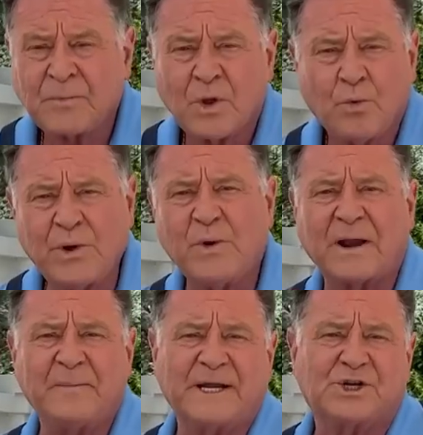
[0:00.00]
We want to
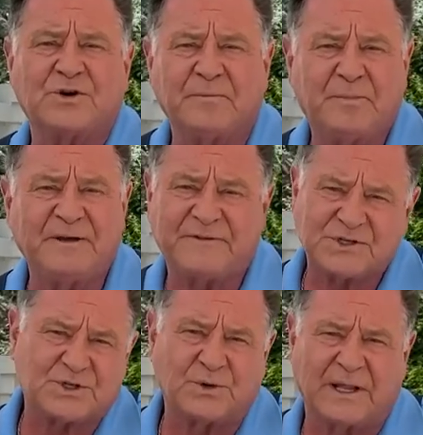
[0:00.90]
make sure the beef at
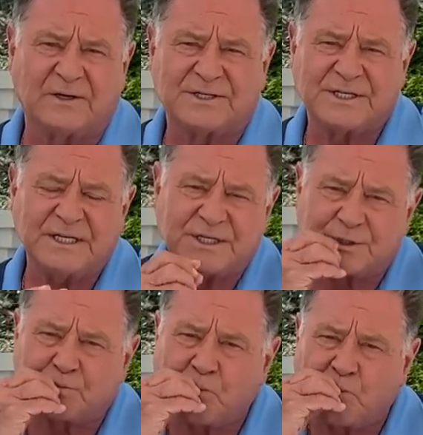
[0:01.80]
Stu Leonard's is
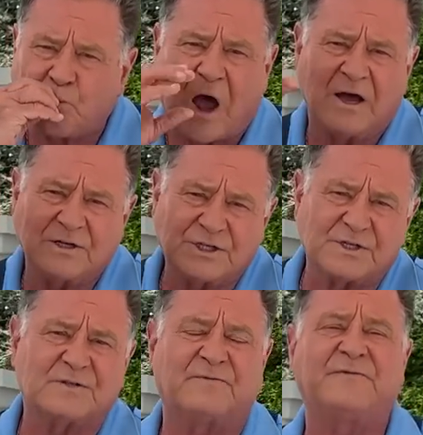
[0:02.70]

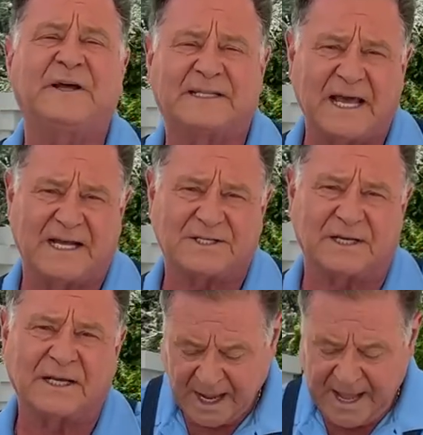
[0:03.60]
just fantastic.
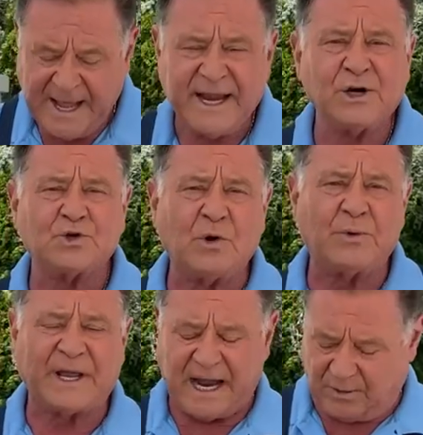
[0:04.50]
Here's what
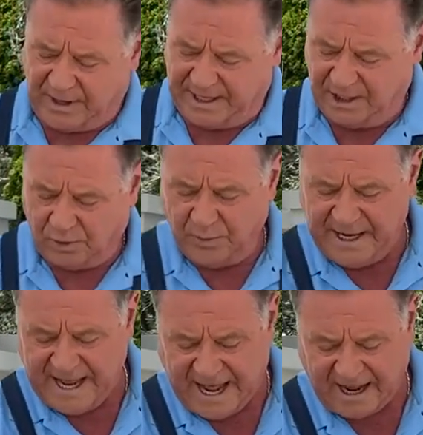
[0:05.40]
we got right here. We
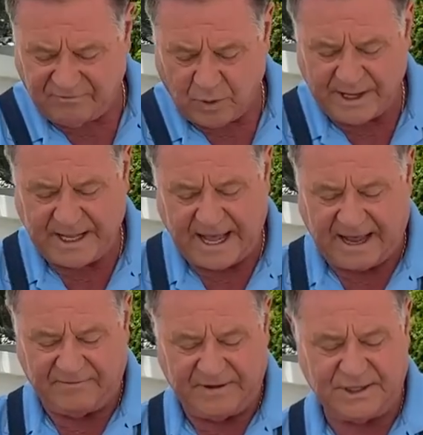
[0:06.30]
have what you
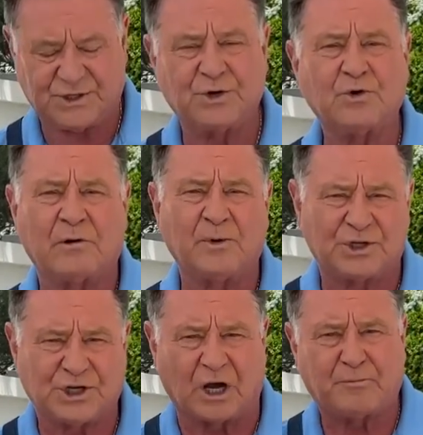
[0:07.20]
have is your normal
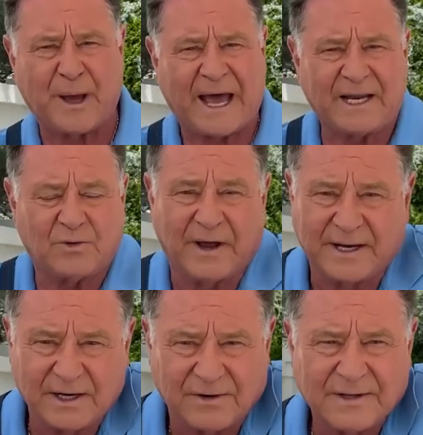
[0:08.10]
chuck patty right here.